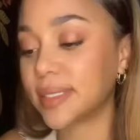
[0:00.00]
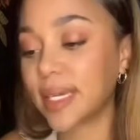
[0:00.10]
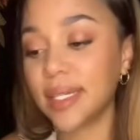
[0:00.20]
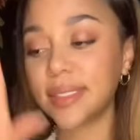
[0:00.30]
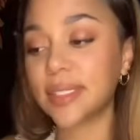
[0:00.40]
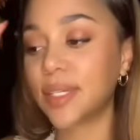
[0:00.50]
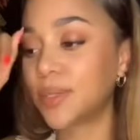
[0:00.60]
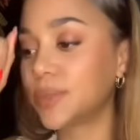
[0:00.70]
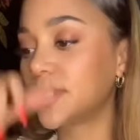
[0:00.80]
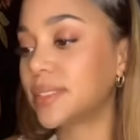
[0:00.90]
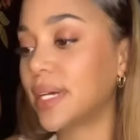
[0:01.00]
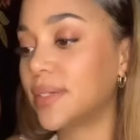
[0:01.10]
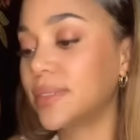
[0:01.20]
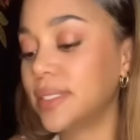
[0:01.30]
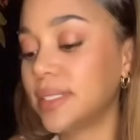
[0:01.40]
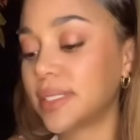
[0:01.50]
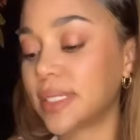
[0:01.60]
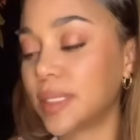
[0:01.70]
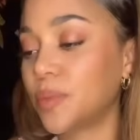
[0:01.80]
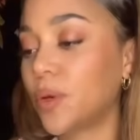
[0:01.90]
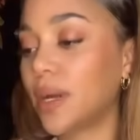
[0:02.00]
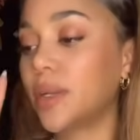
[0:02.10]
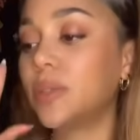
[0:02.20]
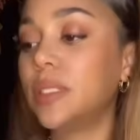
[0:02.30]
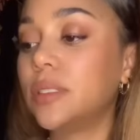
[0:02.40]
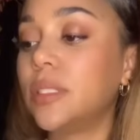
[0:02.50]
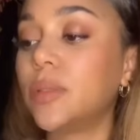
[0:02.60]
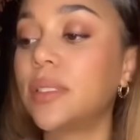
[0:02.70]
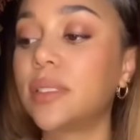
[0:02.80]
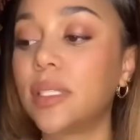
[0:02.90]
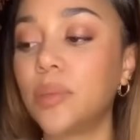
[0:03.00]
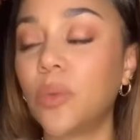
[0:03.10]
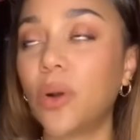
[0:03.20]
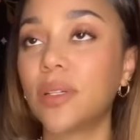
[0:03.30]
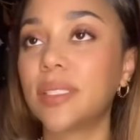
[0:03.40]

Case closed. I don't need this anymore. I don't need to deal with this anymore.